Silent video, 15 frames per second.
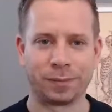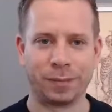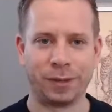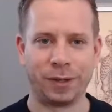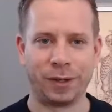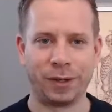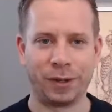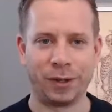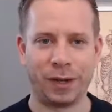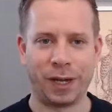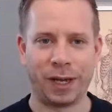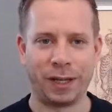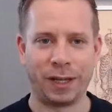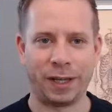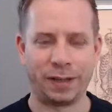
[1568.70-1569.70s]
You've got your
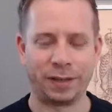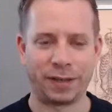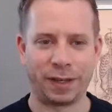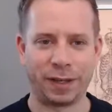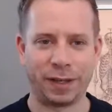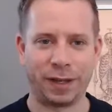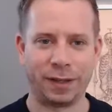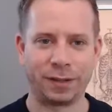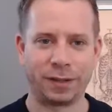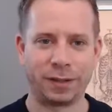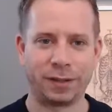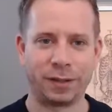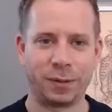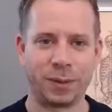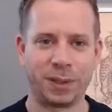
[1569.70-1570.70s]
hands there connected
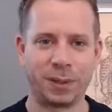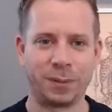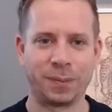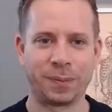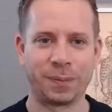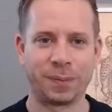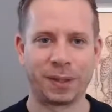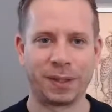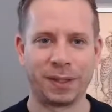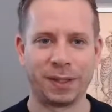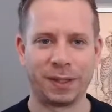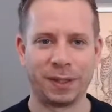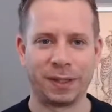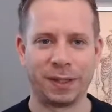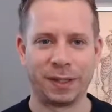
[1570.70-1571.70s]
to it.
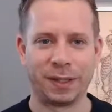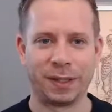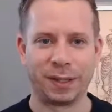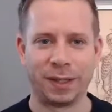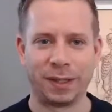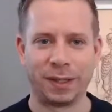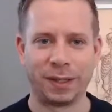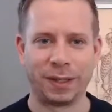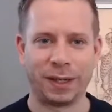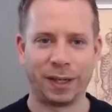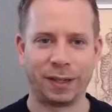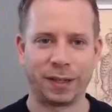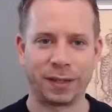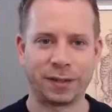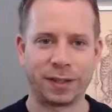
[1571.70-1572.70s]

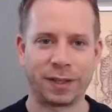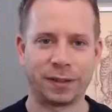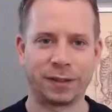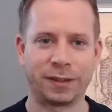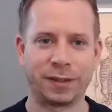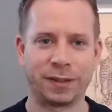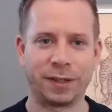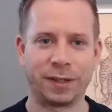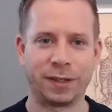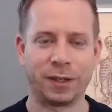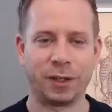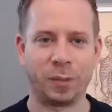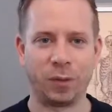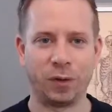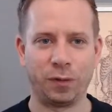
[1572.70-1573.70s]
And does that
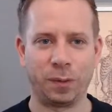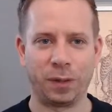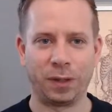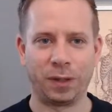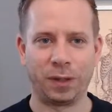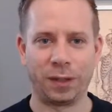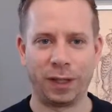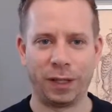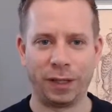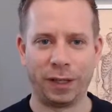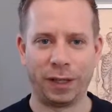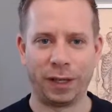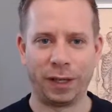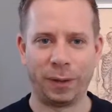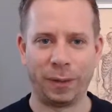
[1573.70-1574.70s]
circular movement in the
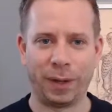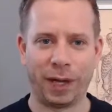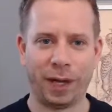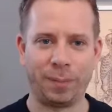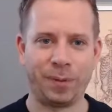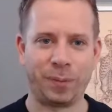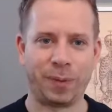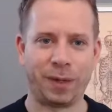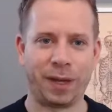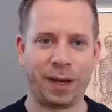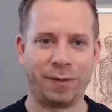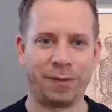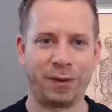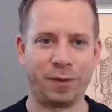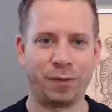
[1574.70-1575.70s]
lower abdomen have an
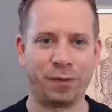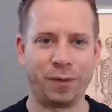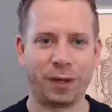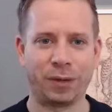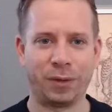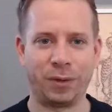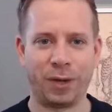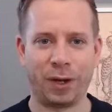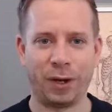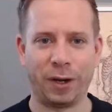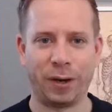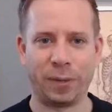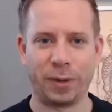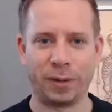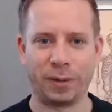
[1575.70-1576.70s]
effect on your
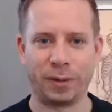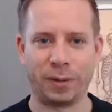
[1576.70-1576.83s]
elbows?